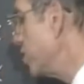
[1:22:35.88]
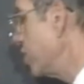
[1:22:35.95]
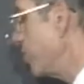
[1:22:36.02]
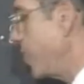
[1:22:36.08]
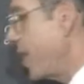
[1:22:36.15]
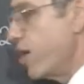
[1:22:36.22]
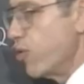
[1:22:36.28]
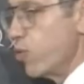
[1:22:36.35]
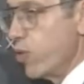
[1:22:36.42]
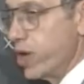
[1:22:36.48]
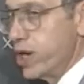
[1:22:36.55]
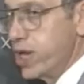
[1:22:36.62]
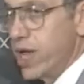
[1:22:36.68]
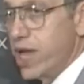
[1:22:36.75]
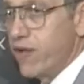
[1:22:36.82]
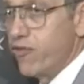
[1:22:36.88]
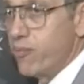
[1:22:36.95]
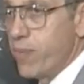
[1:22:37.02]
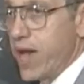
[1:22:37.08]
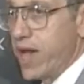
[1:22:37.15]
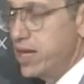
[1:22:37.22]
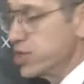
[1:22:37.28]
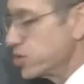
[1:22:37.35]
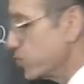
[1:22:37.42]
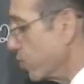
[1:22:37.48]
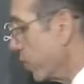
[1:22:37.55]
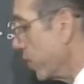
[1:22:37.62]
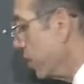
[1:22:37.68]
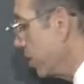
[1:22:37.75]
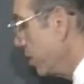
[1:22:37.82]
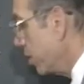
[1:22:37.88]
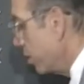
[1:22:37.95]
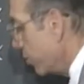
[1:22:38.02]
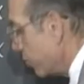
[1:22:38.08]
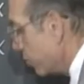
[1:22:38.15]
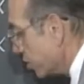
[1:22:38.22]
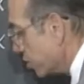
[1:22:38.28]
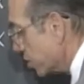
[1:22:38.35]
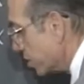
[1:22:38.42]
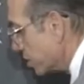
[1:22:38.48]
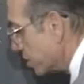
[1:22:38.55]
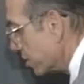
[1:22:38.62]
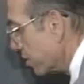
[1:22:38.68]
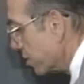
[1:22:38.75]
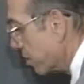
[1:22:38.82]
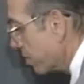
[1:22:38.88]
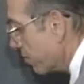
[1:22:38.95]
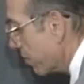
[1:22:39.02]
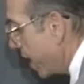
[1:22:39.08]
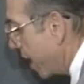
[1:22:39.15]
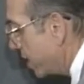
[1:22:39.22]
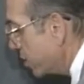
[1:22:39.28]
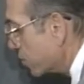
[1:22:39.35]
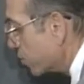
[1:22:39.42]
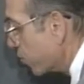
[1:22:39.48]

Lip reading: to the power 1/2 minus 1, which is minus